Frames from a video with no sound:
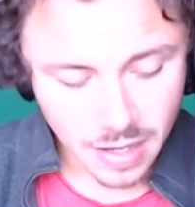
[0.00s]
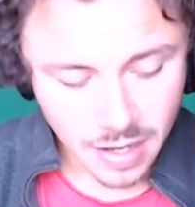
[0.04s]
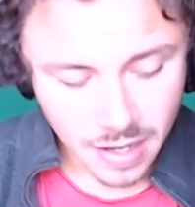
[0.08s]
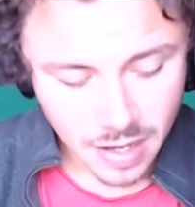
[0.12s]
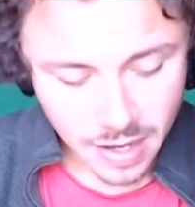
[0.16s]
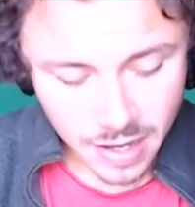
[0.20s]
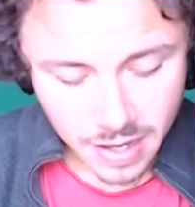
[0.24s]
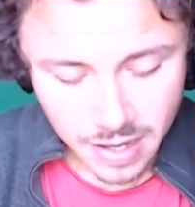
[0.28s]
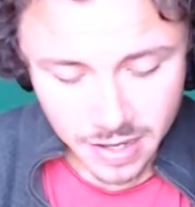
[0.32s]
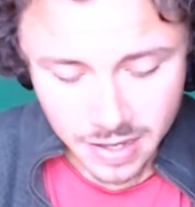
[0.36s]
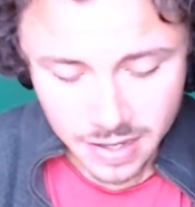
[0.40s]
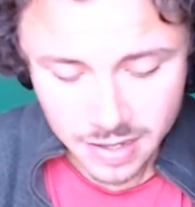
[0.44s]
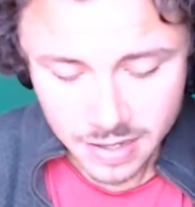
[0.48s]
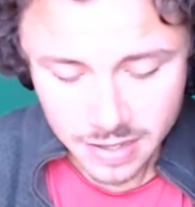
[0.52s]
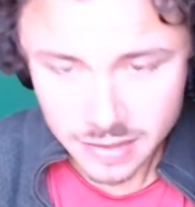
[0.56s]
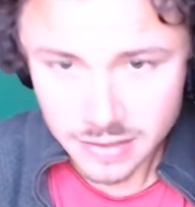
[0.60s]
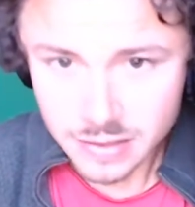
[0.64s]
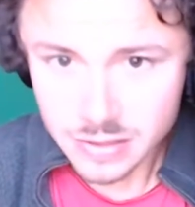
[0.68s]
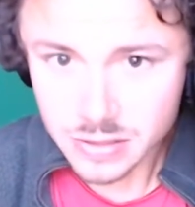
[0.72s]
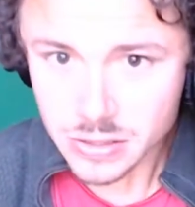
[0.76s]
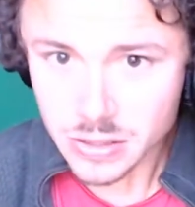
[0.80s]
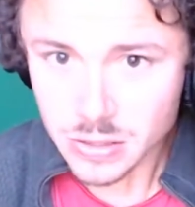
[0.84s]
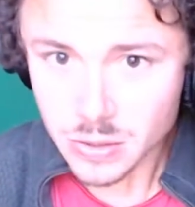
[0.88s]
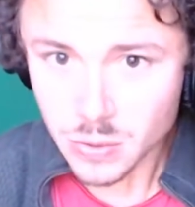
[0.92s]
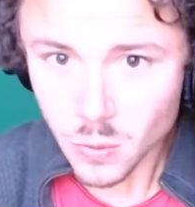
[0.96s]
and
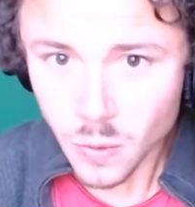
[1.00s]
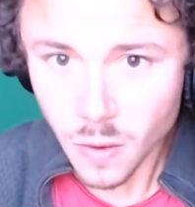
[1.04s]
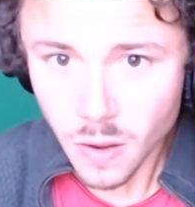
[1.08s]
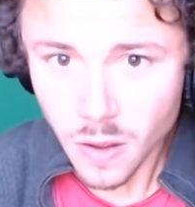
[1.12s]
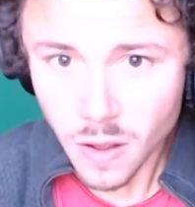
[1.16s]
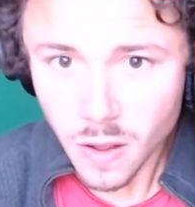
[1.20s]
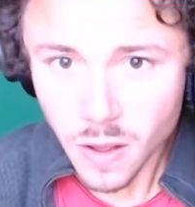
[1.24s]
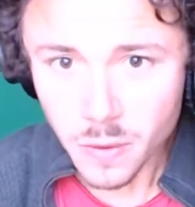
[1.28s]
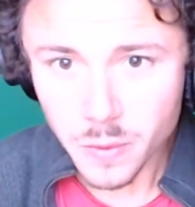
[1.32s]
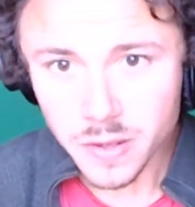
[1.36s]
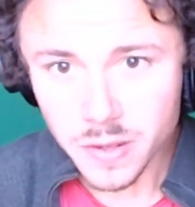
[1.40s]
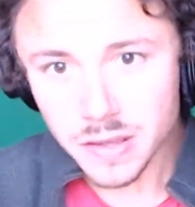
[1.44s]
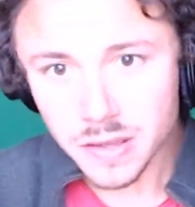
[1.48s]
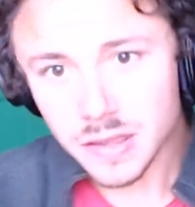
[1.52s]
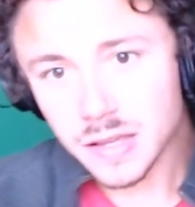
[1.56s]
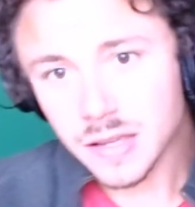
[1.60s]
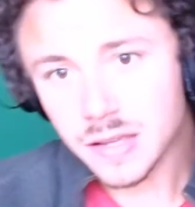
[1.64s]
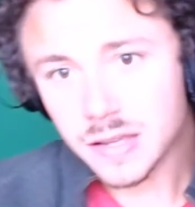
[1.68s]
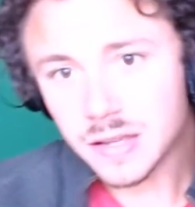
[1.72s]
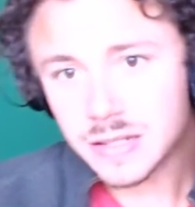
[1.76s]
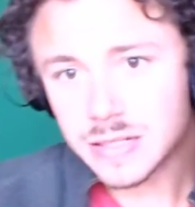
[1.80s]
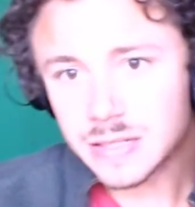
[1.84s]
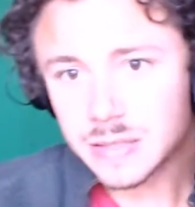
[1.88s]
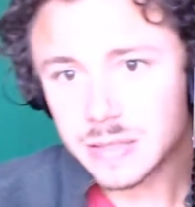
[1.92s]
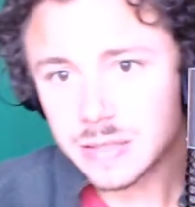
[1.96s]
she walked with
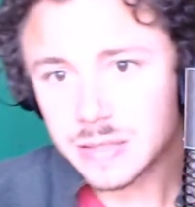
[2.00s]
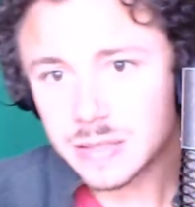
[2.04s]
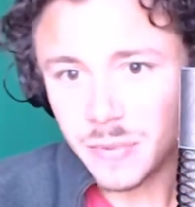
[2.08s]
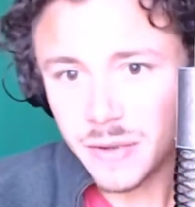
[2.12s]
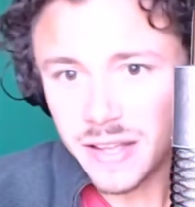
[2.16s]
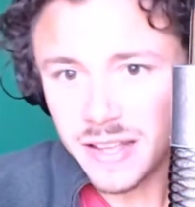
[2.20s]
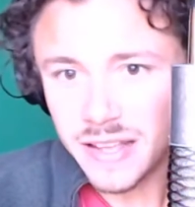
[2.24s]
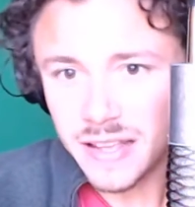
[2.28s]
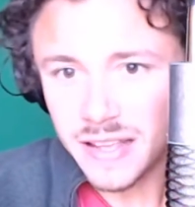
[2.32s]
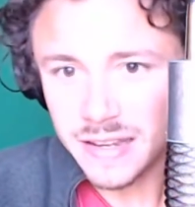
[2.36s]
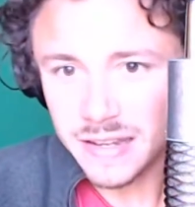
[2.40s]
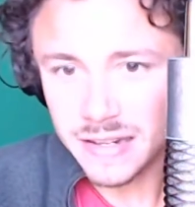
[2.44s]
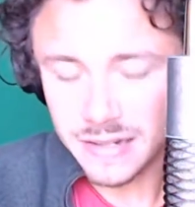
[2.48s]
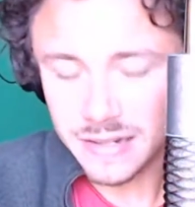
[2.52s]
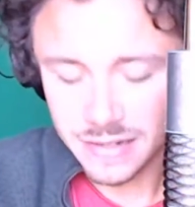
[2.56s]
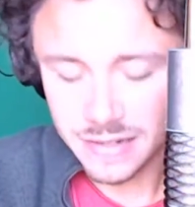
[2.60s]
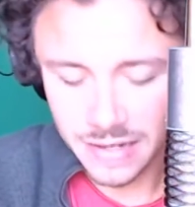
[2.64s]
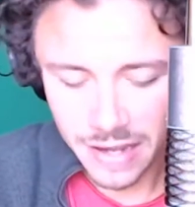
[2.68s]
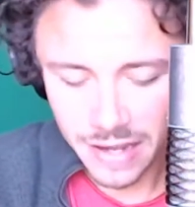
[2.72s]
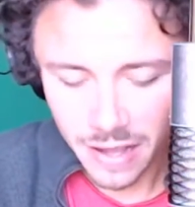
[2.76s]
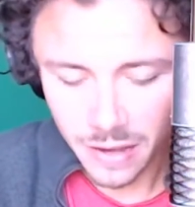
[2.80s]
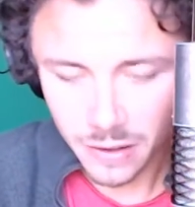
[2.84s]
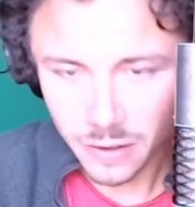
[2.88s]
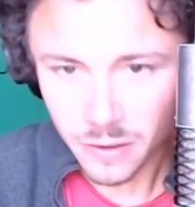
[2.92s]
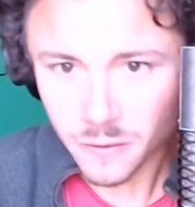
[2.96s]
the toboggan
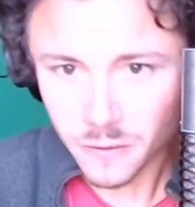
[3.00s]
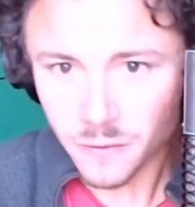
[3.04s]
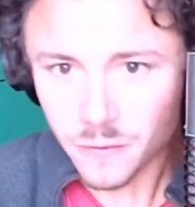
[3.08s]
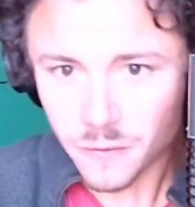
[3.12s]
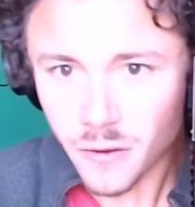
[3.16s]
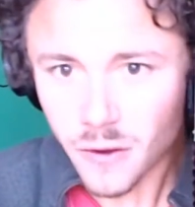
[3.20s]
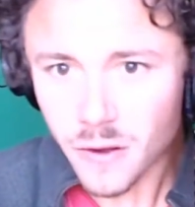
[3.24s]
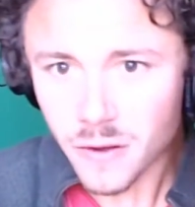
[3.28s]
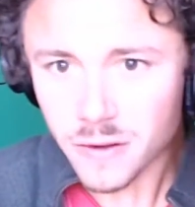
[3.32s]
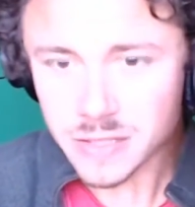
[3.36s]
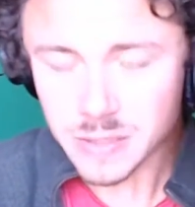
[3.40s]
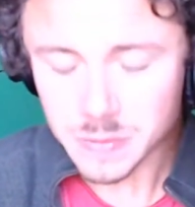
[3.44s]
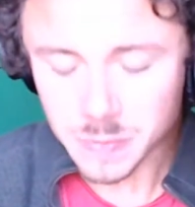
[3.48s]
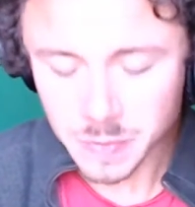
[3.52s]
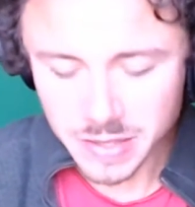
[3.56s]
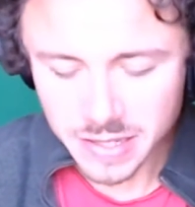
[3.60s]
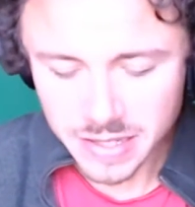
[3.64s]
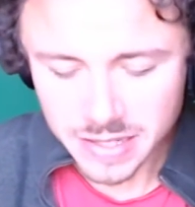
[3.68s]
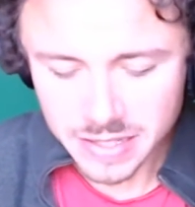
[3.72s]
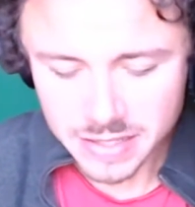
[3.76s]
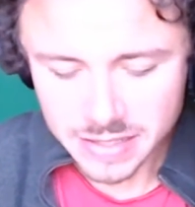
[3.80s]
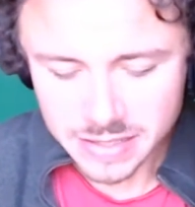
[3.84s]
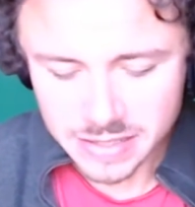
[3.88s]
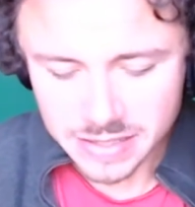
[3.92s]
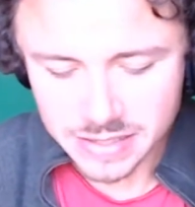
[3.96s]
down a
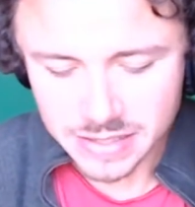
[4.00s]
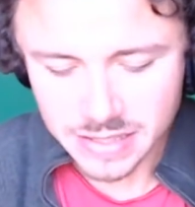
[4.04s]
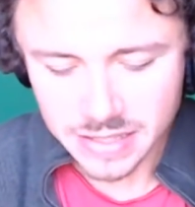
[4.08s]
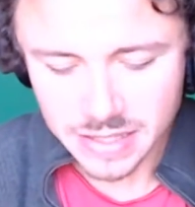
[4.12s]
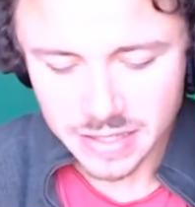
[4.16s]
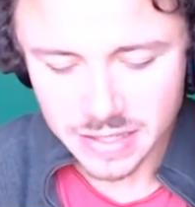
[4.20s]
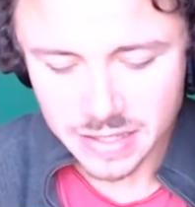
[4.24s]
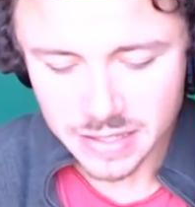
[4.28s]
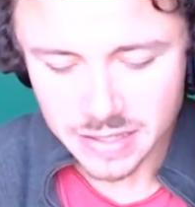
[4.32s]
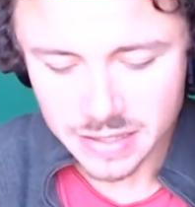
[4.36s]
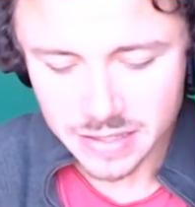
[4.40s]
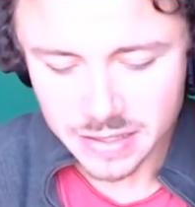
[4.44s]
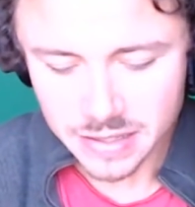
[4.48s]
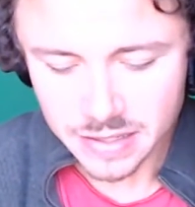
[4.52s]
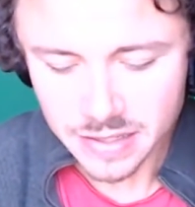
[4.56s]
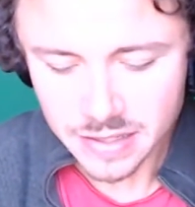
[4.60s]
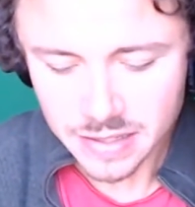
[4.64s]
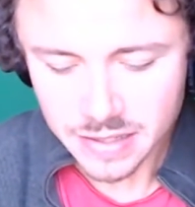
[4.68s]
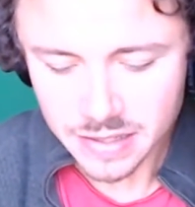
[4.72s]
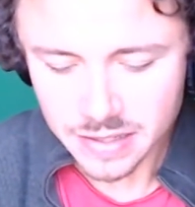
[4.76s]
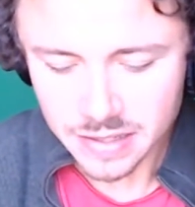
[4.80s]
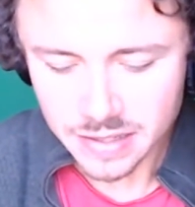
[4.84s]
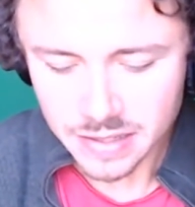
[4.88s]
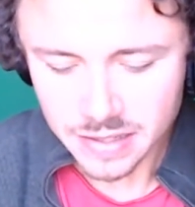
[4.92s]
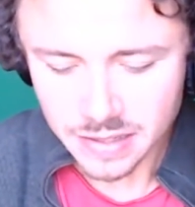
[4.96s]
4-speed
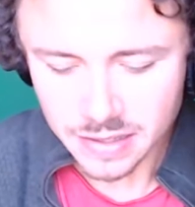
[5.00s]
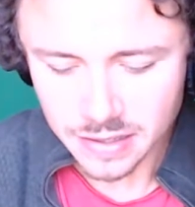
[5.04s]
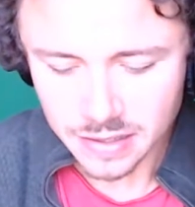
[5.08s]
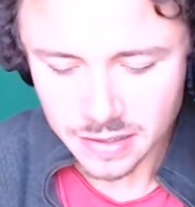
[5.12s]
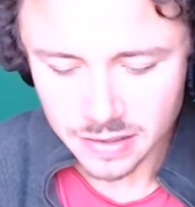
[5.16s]
stick.